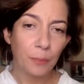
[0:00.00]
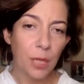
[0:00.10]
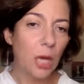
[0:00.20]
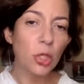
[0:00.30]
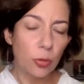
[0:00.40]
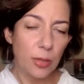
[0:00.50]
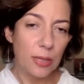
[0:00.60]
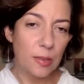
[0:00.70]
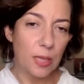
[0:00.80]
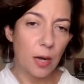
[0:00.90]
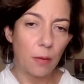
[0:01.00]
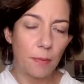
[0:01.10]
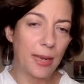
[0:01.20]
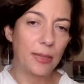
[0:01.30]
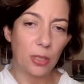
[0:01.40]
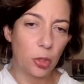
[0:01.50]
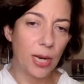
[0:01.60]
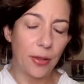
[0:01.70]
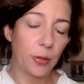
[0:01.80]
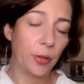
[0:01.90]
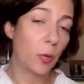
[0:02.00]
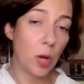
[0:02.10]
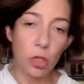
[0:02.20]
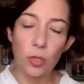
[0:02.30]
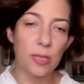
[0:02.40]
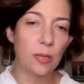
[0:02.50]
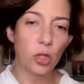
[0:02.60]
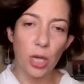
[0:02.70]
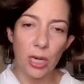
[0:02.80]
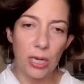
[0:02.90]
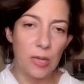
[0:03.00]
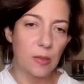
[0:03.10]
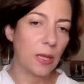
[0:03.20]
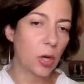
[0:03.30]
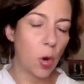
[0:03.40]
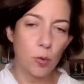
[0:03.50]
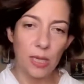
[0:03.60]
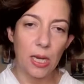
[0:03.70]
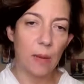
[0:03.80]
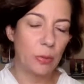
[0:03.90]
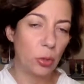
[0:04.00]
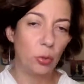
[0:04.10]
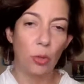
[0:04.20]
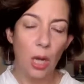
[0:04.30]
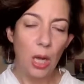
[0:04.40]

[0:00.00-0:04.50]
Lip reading: countries that are banding together, the Russians and the Chinese, and they're cozying up to